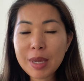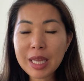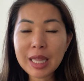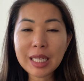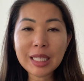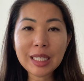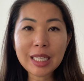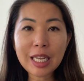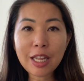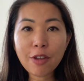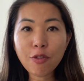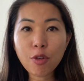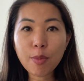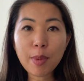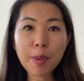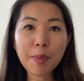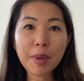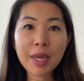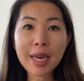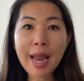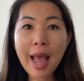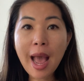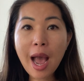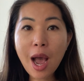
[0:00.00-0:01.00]
in the city for maybe
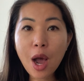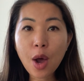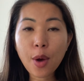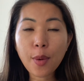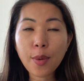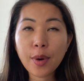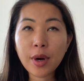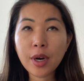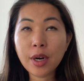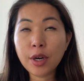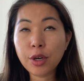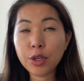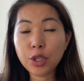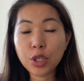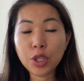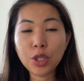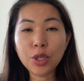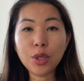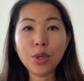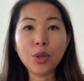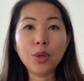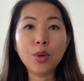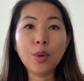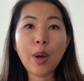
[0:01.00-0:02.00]
an hour or
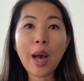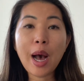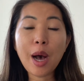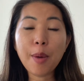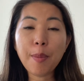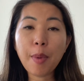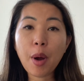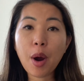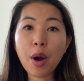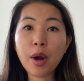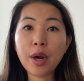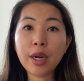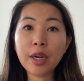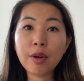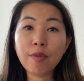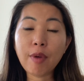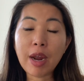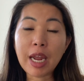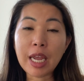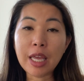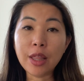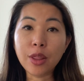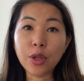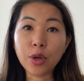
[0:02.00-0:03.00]
two, I'll park
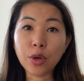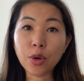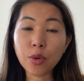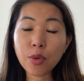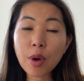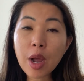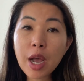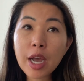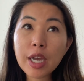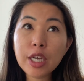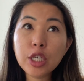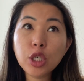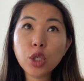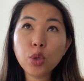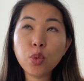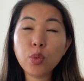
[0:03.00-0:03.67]
right in the garage,